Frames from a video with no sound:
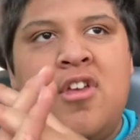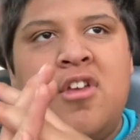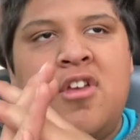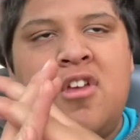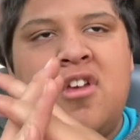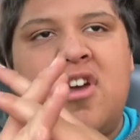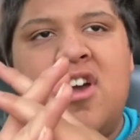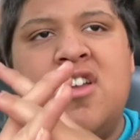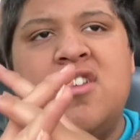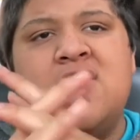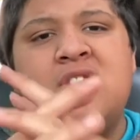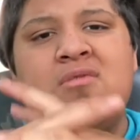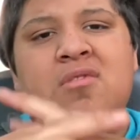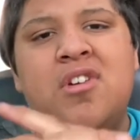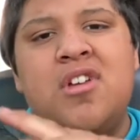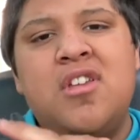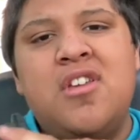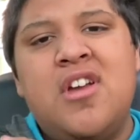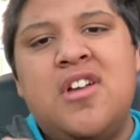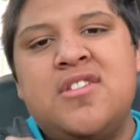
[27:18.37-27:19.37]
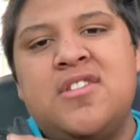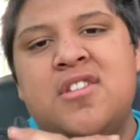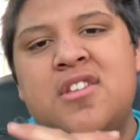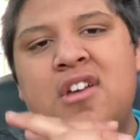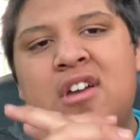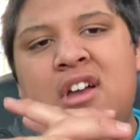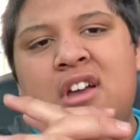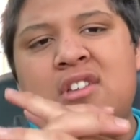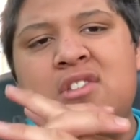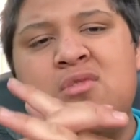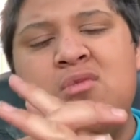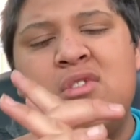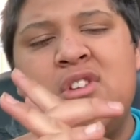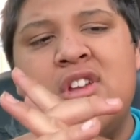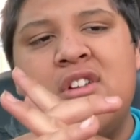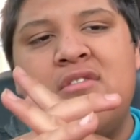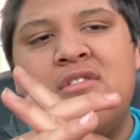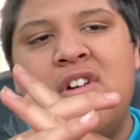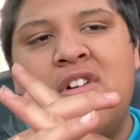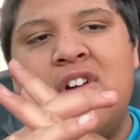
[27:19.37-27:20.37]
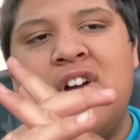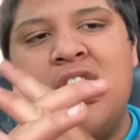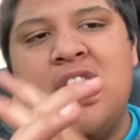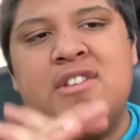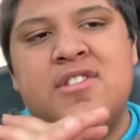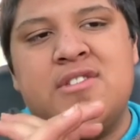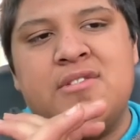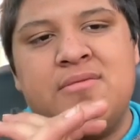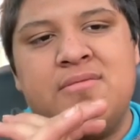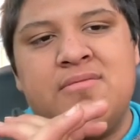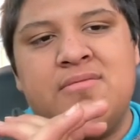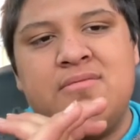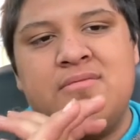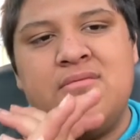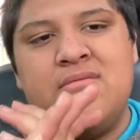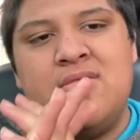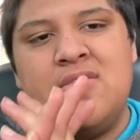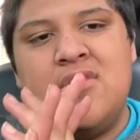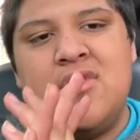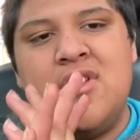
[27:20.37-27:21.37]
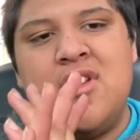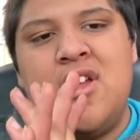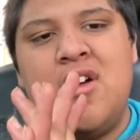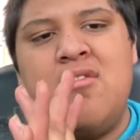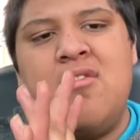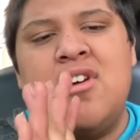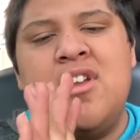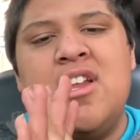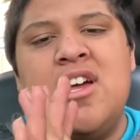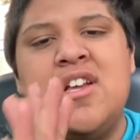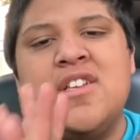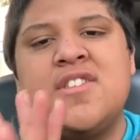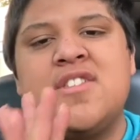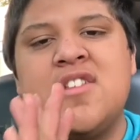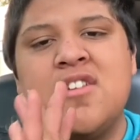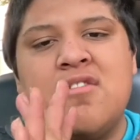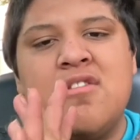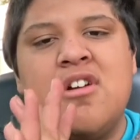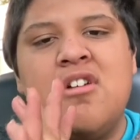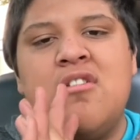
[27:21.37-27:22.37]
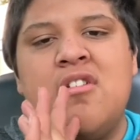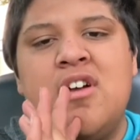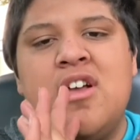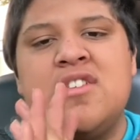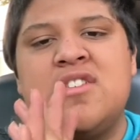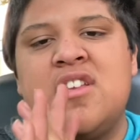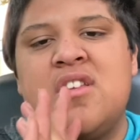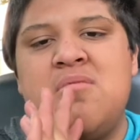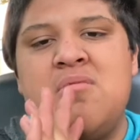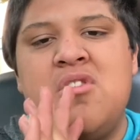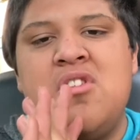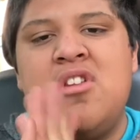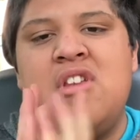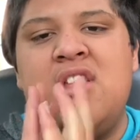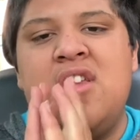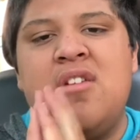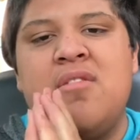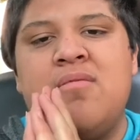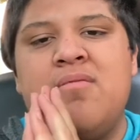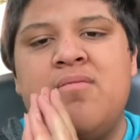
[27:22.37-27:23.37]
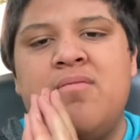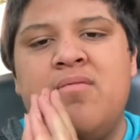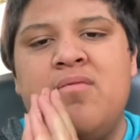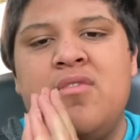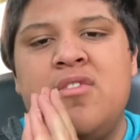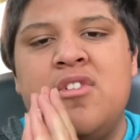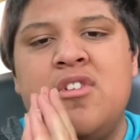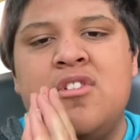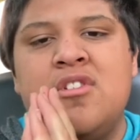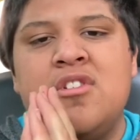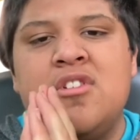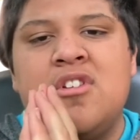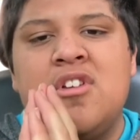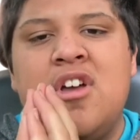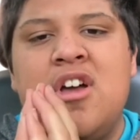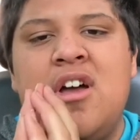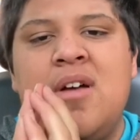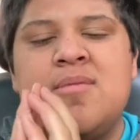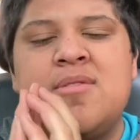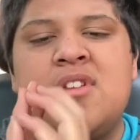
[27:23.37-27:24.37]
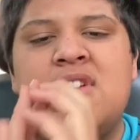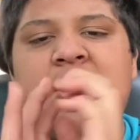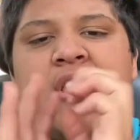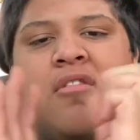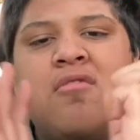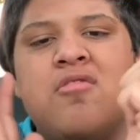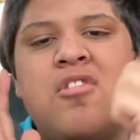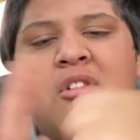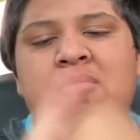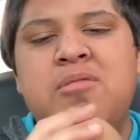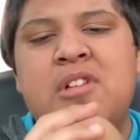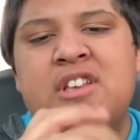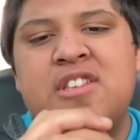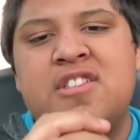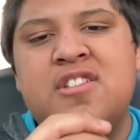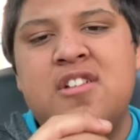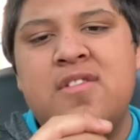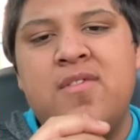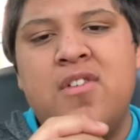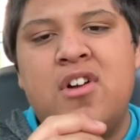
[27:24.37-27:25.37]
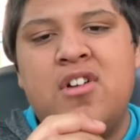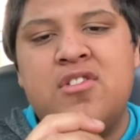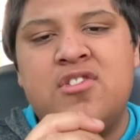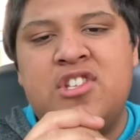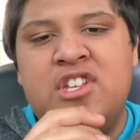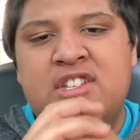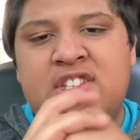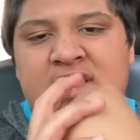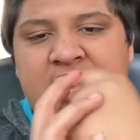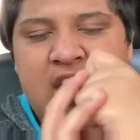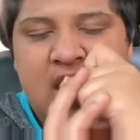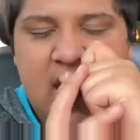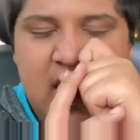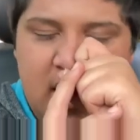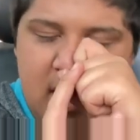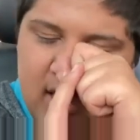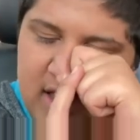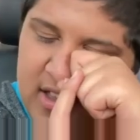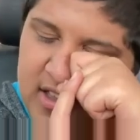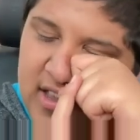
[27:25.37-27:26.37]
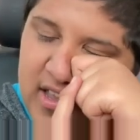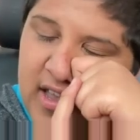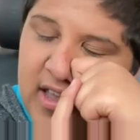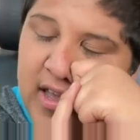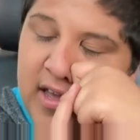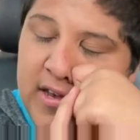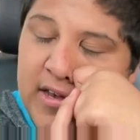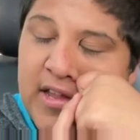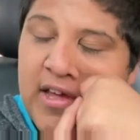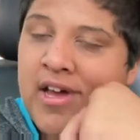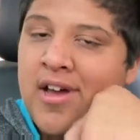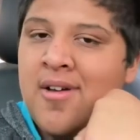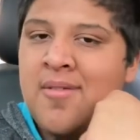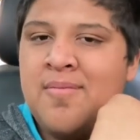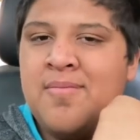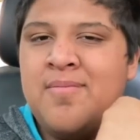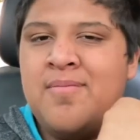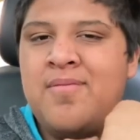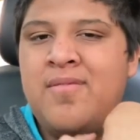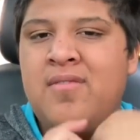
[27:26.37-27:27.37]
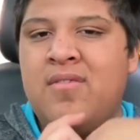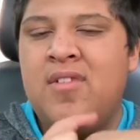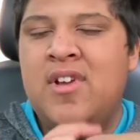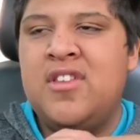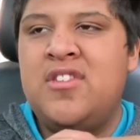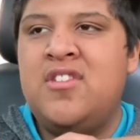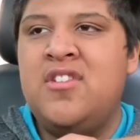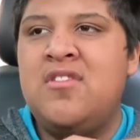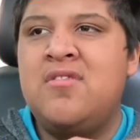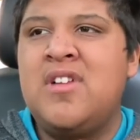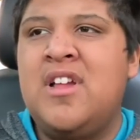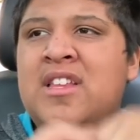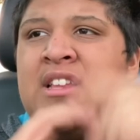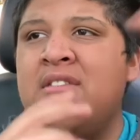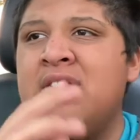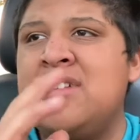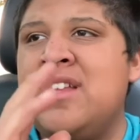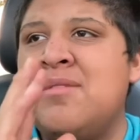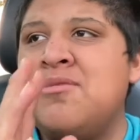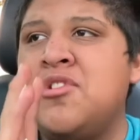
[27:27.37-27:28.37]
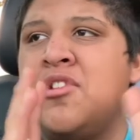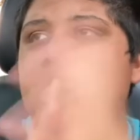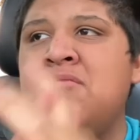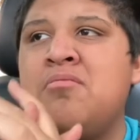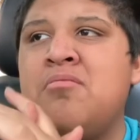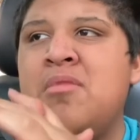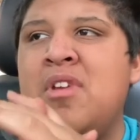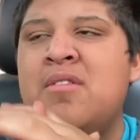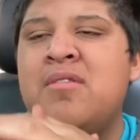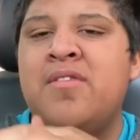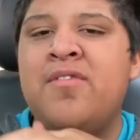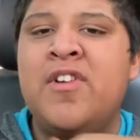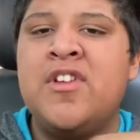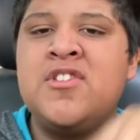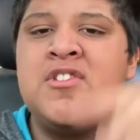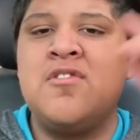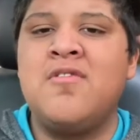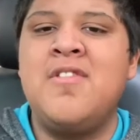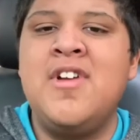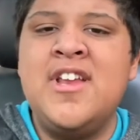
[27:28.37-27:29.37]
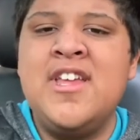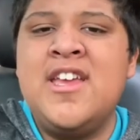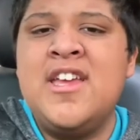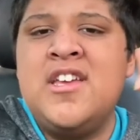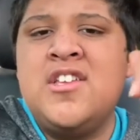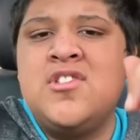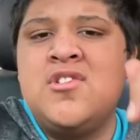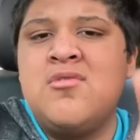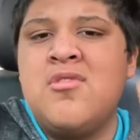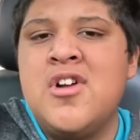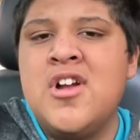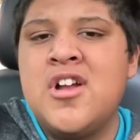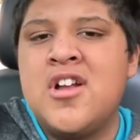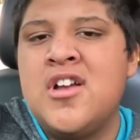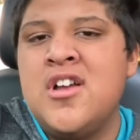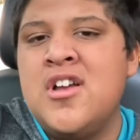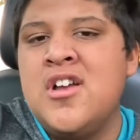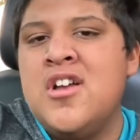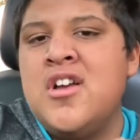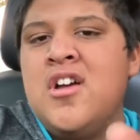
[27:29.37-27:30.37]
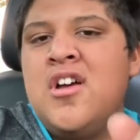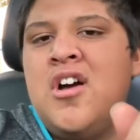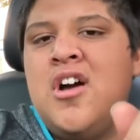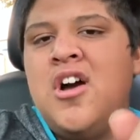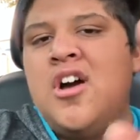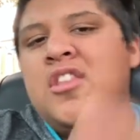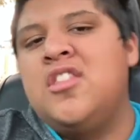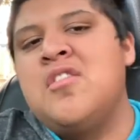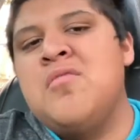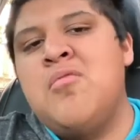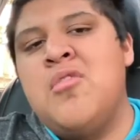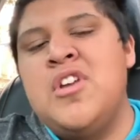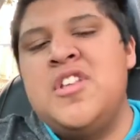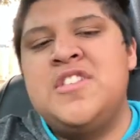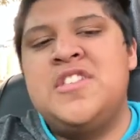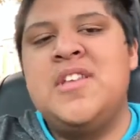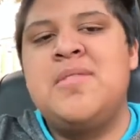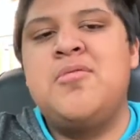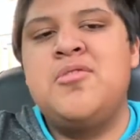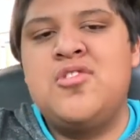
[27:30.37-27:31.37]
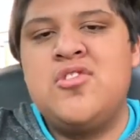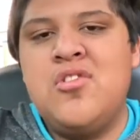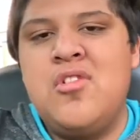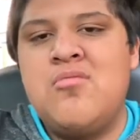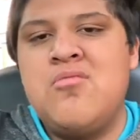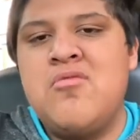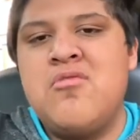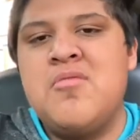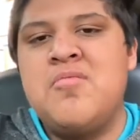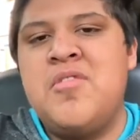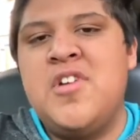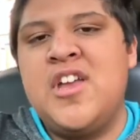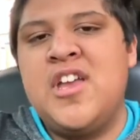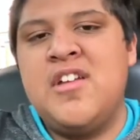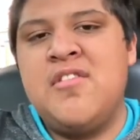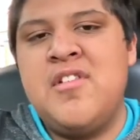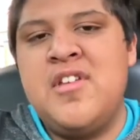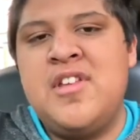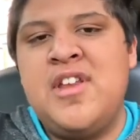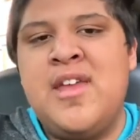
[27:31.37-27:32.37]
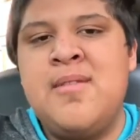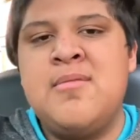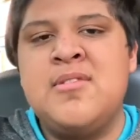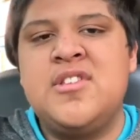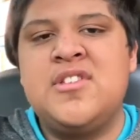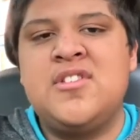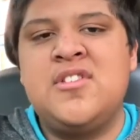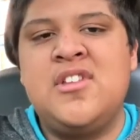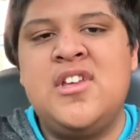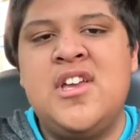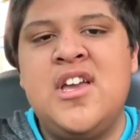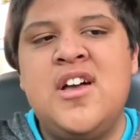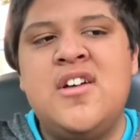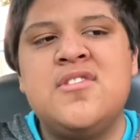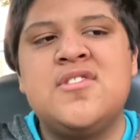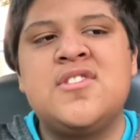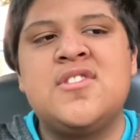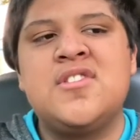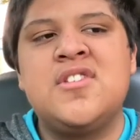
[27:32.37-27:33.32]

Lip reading: I just want you guys to, I just want to grow, guys. I want us to grow as a community. I'm starting a roleplay server on GTA and Red Dead Redemption. Me and my friends are already getting to work on the Moines State Patrol, but we're probably going to rename it to something else.